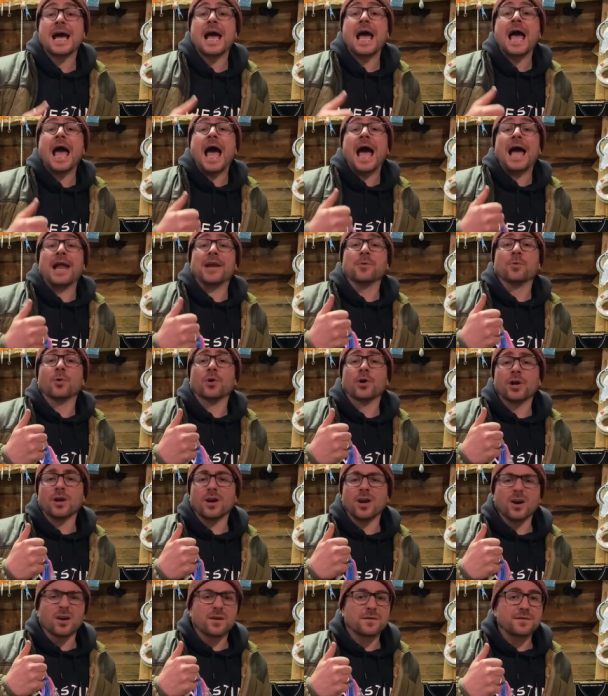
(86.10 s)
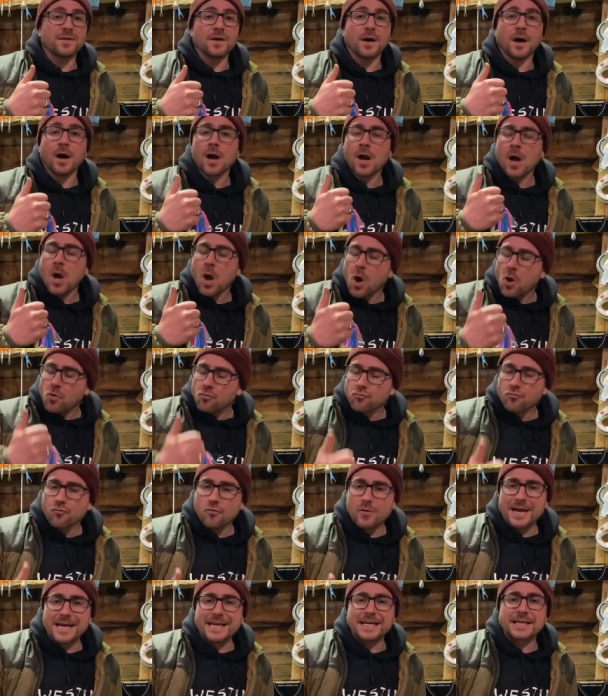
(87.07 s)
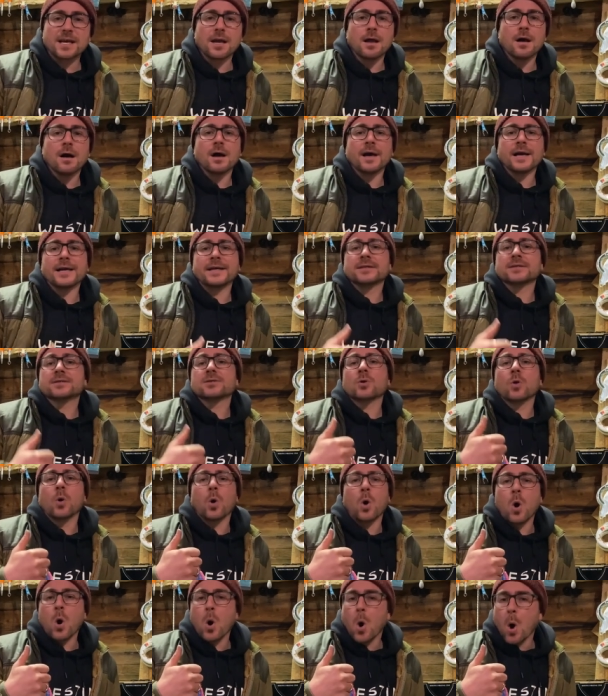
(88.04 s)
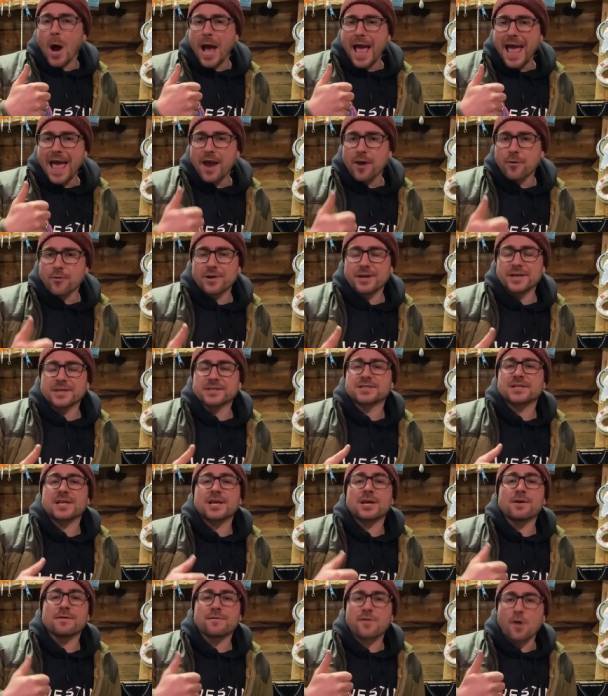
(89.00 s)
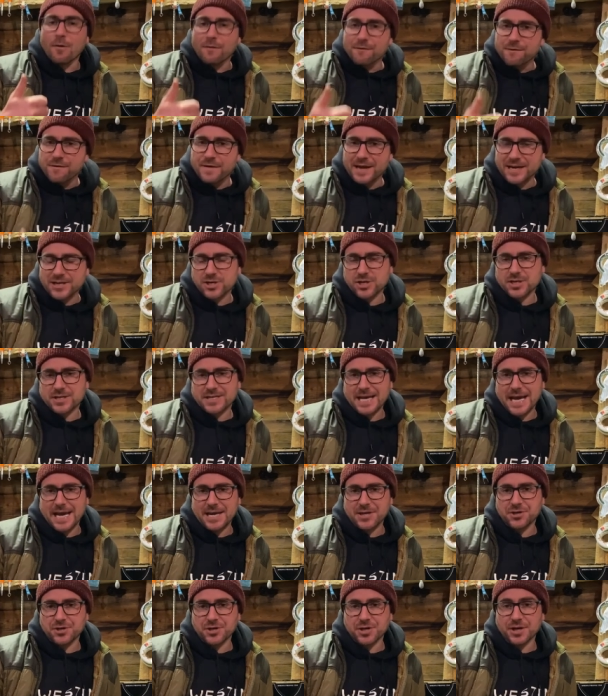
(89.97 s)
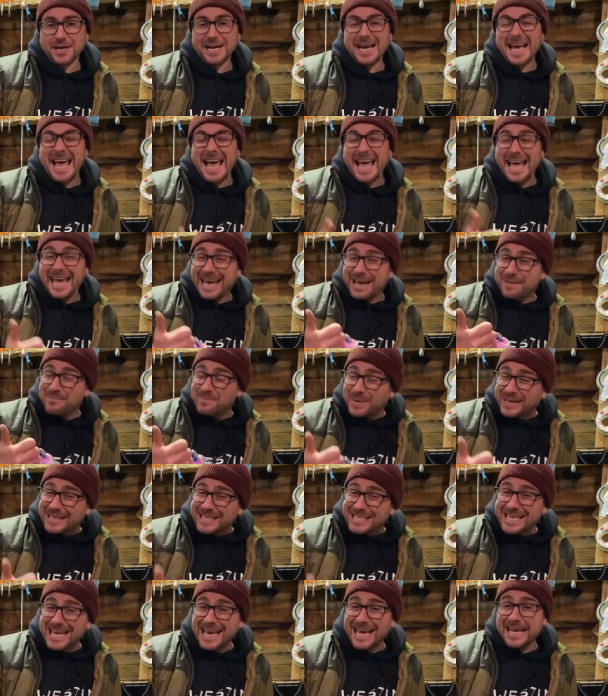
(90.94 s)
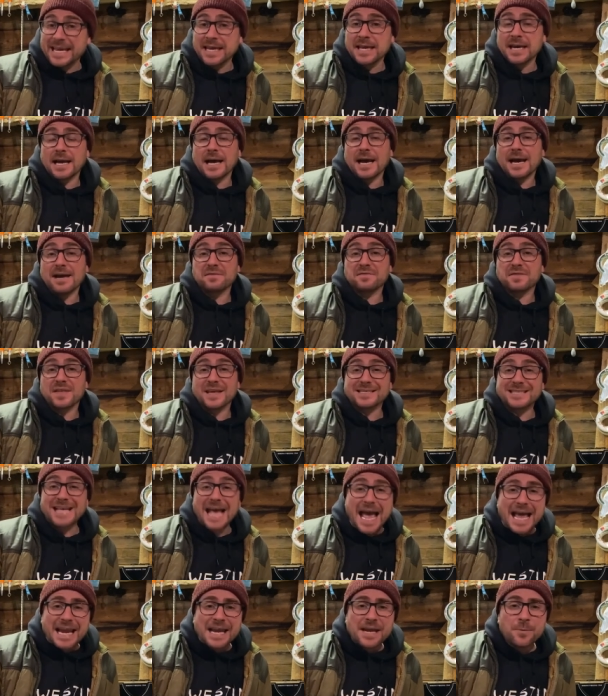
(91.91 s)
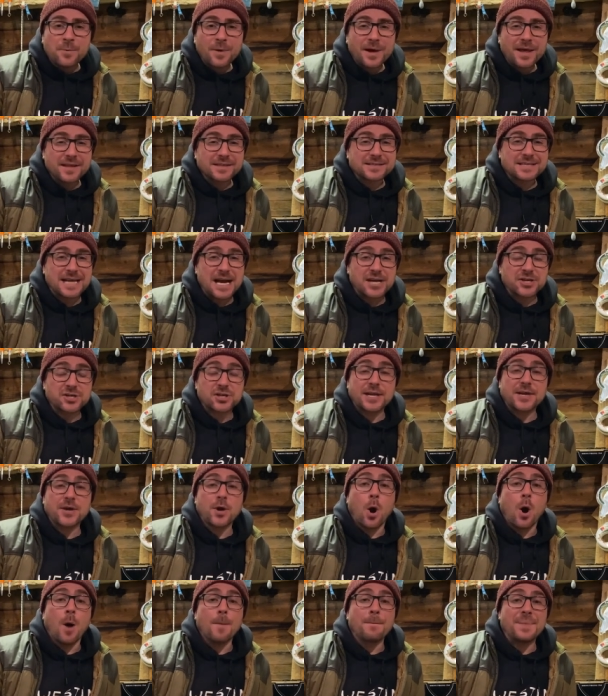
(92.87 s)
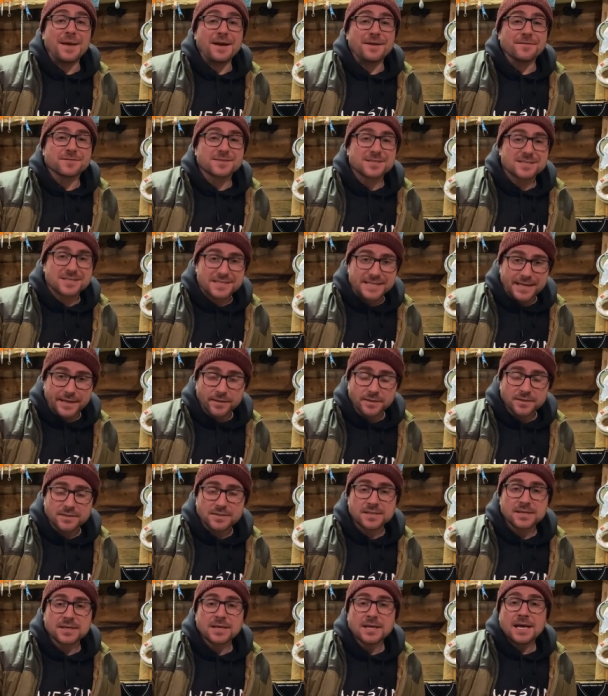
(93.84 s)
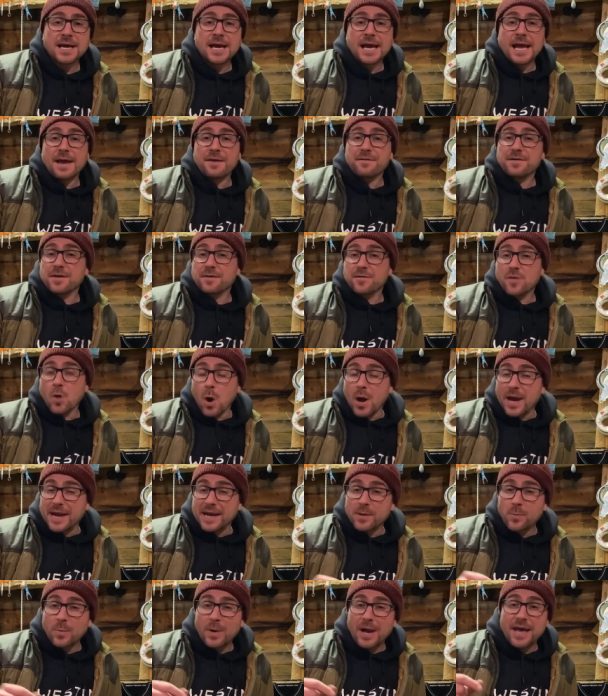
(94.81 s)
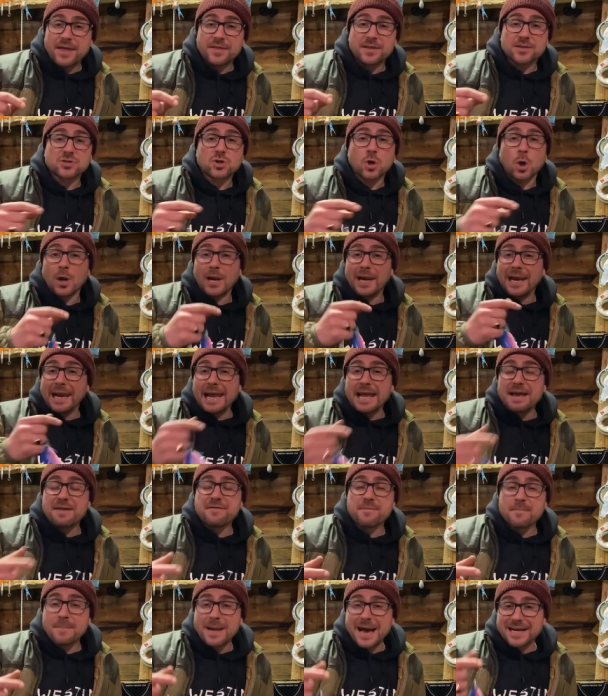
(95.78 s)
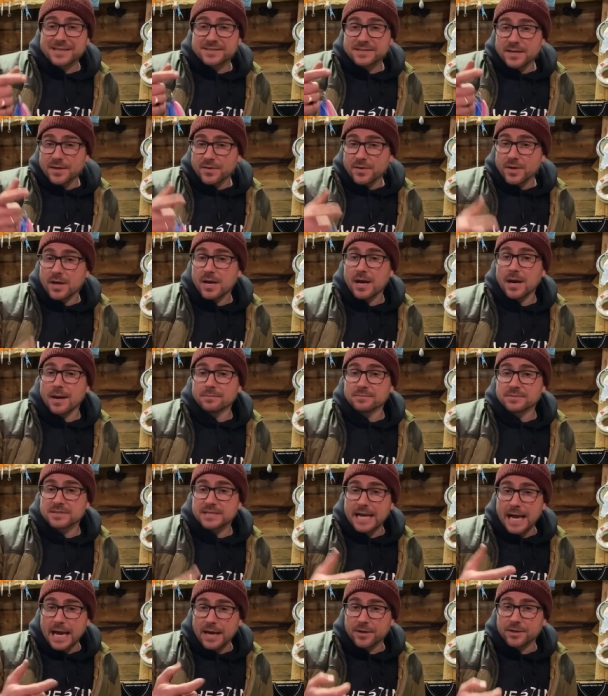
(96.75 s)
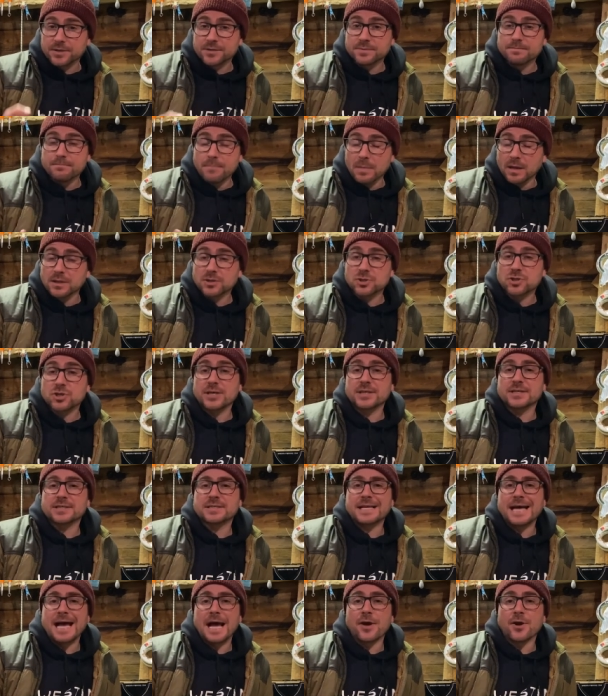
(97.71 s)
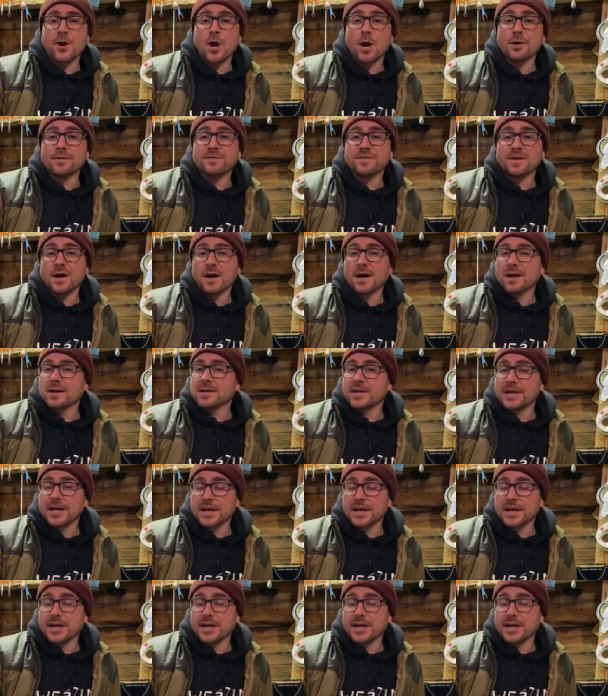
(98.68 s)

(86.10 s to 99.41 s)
and you want to look for reed-lined or areas that you've got vegetation. In particular, if there's anywhere that's actually got a bit of silt, if you've got anywhere that's got leaf matter that comes down and mulches down over,